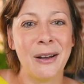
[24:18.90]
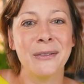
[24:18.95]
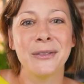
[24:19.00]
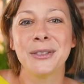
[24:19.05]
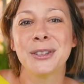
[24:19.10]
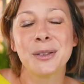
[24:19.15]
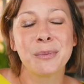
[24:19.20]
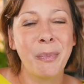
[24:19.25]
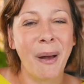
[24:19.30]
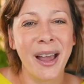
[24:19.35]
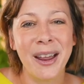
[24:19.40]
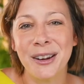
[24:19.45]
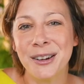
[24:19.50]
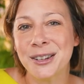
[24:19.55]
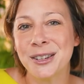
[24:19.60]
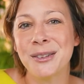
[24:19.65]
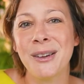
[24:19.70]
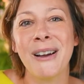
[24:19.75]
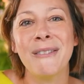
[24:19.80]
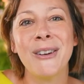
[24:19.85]

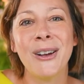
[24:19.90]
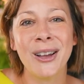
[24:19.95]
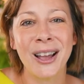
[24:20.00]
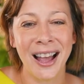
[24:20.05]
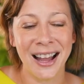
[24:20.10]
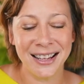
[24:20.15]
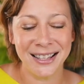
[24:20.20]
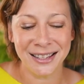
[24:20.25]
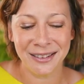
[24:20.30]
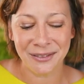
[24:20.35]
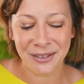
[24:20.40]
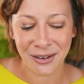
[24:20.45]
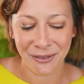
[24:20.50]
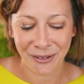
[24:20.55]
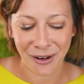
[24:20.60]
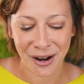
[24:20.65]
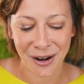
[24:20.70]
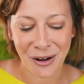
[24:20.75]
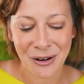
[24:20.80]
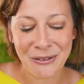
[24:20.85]
spiders, you have all kinds of
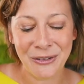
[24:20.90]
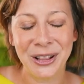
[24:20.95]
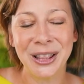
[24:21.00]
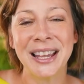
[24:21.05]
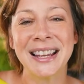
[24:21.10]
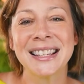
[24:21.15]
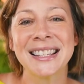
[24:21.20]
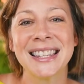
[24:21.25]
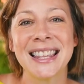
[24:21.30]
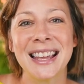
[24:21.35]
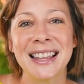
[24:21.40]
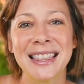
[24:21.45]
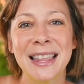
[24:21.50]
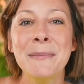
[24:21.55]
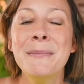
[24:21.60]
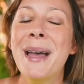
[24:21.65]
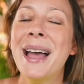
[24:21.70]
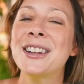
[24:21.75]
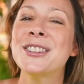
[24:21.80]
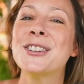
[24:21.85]
different overlays that the
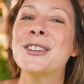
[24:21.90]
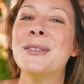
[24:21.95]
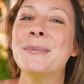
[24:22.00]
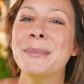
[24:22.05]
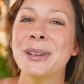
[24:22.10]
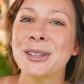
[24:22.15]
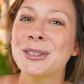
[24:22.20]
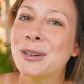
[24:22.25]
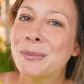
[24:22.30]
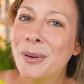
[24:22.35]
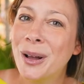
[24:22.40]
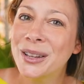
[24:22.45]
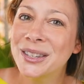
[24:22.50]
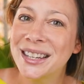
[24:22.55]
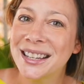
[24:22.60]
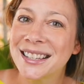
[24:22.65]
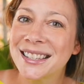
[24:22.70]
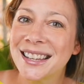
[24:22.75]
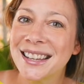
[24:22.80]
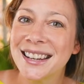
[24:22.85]
magical Mr. Paul
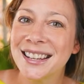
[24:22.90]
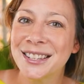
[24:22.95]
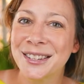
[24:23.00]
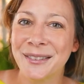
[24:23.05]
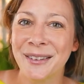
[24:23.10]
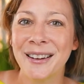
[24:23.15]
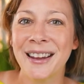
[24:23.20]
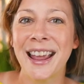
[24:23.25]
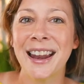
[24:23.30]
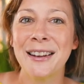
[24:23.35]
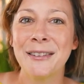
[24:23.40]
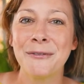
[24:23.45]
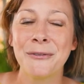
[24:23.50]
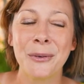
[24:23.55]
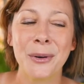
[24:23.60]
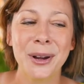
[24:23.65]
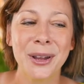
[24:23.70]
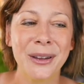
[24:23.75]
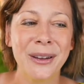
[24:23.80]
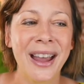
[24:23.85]
Dixon has created
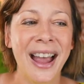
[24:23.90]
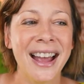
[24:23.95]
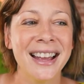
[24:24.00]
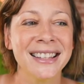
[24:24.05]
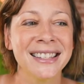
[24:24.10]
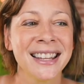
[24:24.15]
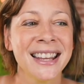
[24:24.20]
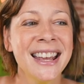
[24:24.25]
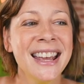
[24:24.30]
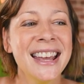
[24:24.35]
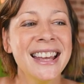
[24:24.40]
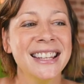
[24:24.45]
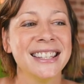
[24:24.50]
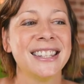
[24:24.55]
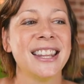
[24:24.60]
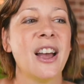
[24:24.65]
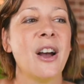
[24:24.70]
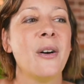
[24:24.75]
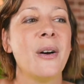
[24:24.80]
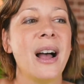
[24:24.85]
for you guys.
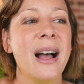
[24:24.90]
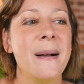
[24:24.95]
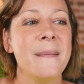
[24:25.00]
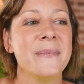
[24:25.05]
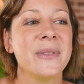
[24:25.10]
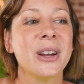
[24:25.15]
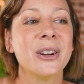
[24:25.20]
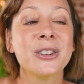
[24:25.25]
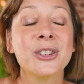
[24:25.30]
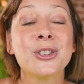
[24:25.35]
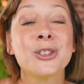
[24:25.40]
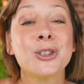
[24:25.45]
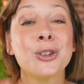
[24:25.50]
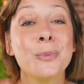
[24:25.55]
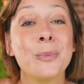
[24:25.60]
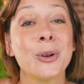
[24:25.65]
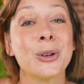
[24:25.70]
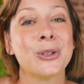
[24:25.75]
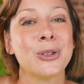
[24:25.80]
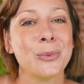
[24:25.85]
So they're
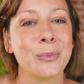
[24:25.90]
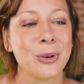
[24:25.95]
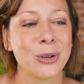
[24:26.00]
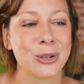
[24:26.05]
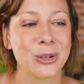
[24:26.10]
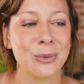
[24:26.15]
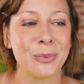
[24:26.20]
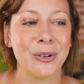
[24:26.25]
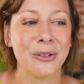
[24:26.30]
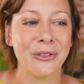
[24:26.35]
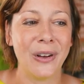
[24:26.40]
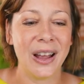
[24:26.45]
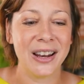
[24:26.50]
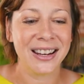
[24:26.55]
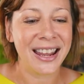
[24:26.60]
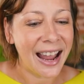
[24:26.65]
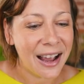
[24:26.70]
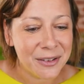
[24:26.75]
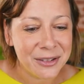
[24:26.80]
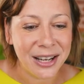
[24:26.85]
super, super, super fun.
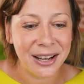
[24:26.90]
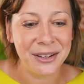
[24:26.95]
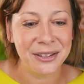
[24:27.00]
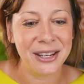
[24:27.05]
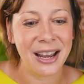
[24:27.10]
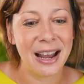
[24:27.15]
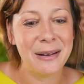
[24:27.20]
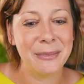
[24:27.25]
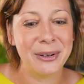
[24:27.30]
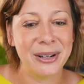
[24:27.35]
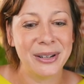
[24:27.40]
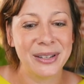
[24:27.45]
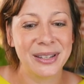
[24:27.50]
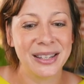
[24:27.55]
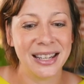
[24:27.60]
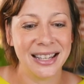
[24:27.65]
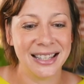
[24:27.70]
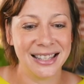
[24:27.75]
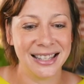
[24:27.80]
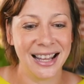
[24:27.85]
Countdown
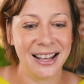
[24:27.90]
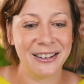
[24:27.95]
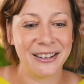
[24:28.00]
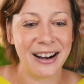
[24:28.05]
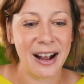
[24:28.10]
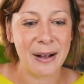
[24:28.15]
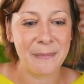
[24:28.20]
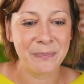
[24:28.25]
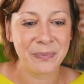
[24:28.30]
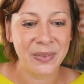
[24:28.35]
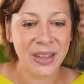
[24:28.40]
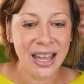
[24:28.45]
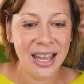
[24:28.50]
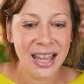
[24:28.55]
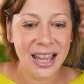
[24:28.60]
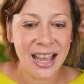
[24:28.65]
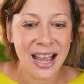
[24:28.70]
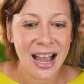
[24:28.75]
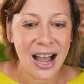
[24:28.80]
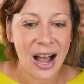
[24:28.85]
timers, etc.
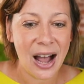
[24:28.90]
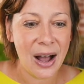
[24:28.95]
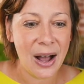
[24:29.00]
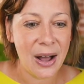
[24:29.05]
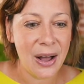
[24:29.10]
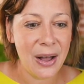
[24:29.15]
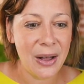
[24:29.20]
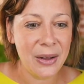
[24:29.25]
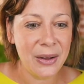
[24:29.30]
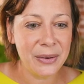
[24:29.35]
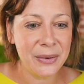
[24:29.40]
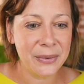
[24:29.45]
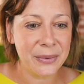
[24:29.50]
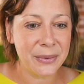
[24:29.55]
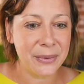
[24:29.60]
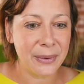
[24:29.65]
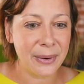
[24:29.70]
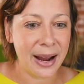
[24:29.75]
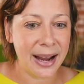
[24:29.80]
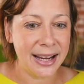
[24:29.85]
All
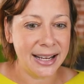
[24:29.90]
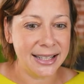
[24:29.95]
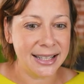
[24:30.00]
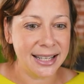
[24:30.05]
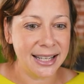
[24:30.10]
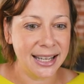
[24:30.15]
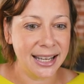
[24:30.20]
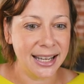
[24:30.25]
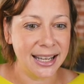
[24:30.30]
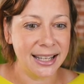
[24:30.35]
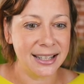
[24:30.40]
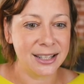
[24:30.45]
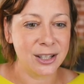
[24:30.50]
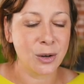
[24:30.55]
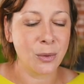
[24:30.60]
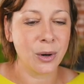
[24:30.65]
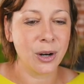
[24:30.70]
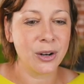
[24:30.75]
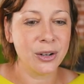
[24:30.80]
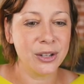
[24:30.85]
righty.
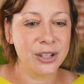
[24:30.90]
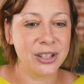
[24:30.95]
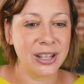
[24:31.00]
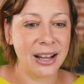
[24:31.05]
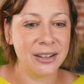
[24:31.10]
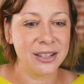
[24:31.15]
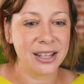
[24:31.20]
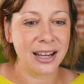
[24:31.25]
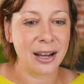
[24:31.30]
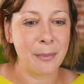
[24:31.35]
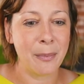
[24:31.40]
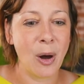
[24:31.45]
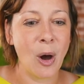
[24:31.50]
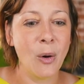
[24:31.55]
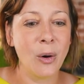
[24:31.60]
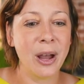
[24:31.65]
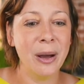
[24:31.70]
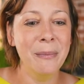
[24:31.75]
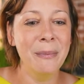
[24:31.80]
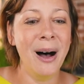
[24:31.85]
Squircle sounds like a
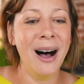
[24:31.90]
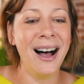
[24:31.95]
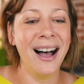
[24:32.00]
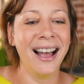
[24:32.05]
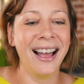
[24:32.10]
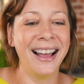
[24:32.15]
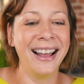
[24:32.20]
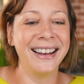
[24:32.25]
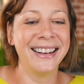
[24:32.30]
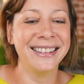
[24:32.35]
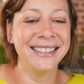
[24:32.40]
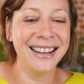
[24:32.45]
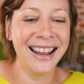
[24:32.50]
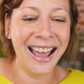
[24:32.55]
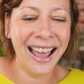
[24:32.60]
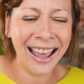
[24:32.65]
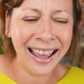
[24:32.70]
Pokemon.